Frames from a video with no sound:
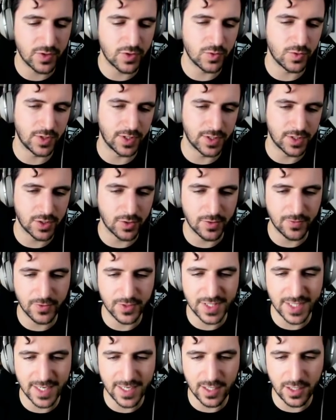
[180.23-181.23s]
one. So if
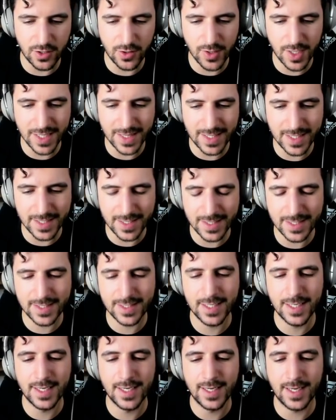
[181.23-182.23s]
we take a look at
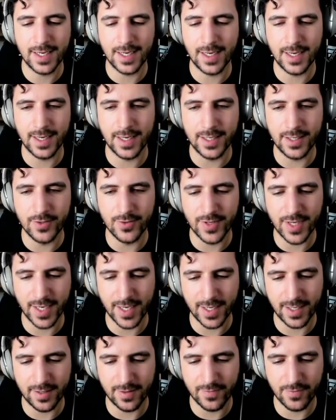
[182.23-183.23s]
this, you
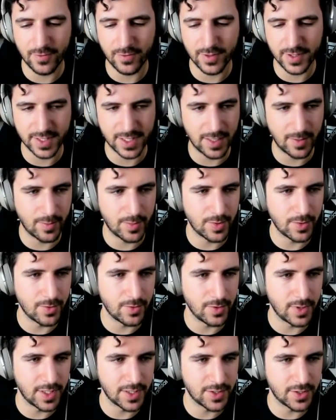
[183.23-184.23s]
can, for
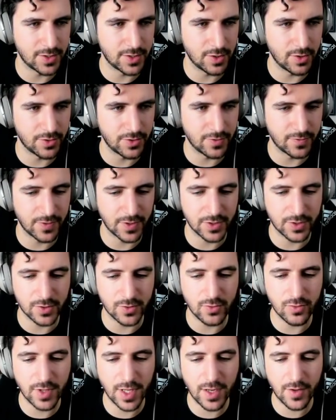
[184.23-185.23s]
example, let's just auto-refresh the
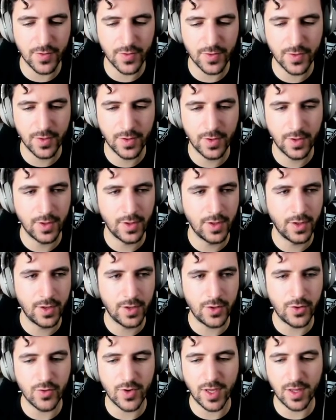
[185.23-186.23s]
cooldowns.
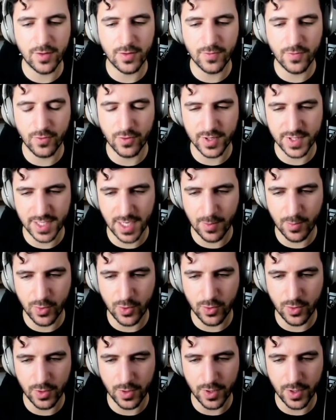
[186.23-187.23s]
You can, for
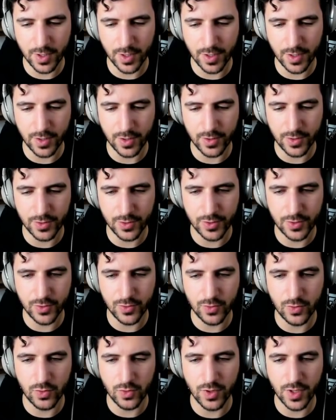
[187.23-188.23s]
example,
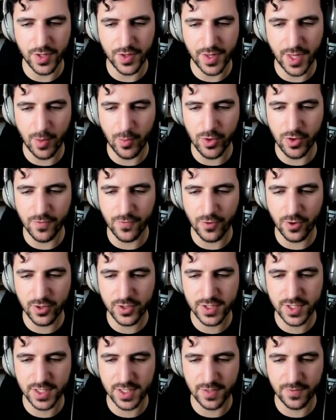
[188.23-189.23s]
do W
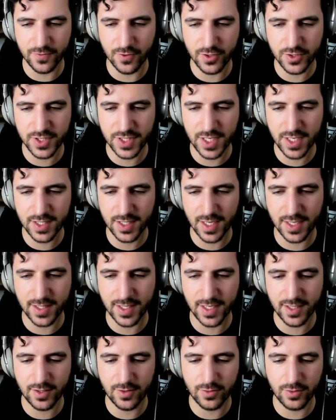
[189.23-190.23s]
first as a first hit,
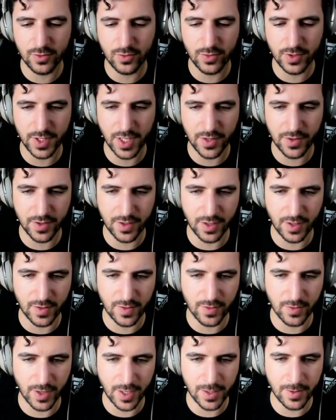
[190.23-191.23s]
and then you do another
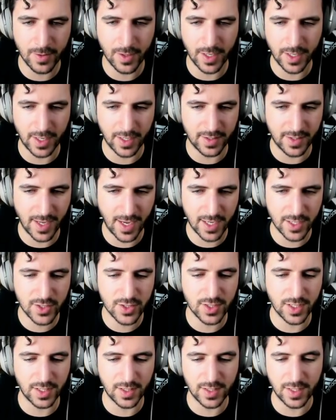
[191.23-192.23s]
hit, right? And I
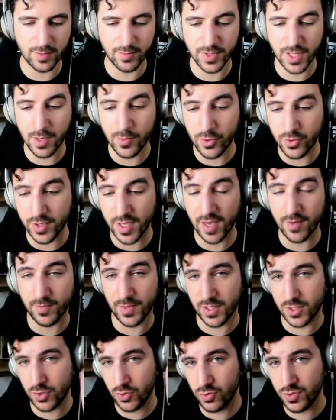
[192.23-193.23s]
dashed, and then W gave
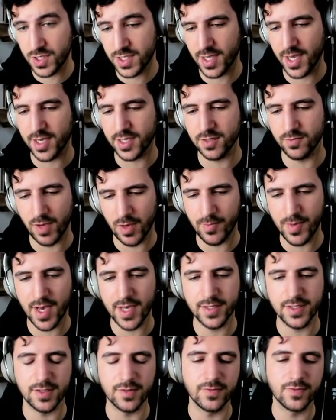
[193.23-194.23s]
me 2 stacks of my
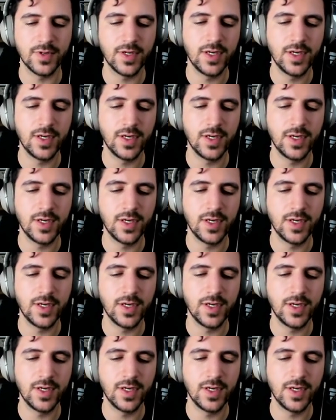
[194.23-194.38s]
passive,